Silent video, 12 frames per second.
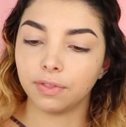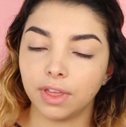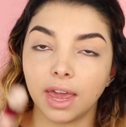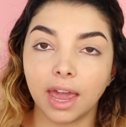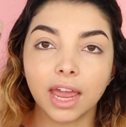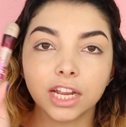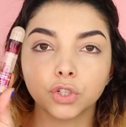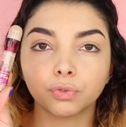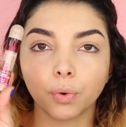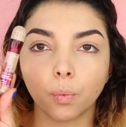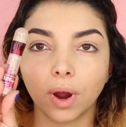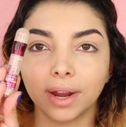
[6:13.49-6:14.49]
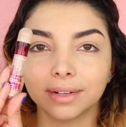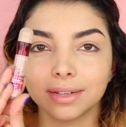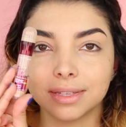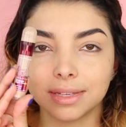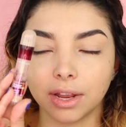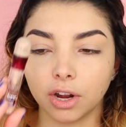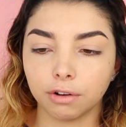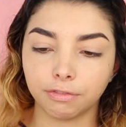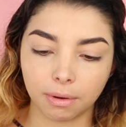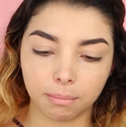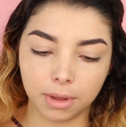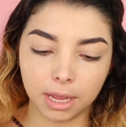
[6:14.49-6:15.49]
the Age Rewind concealer
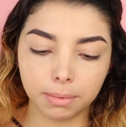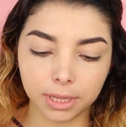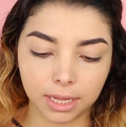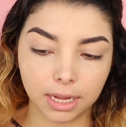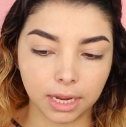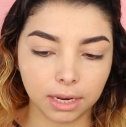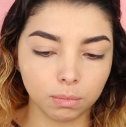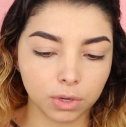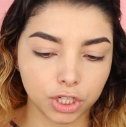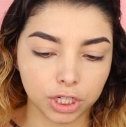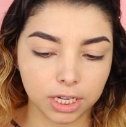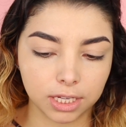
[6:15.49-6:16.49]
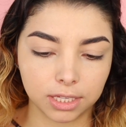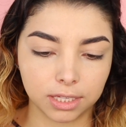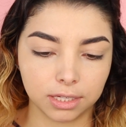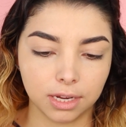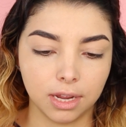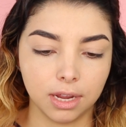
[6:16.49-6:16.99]
from Maybelline, which is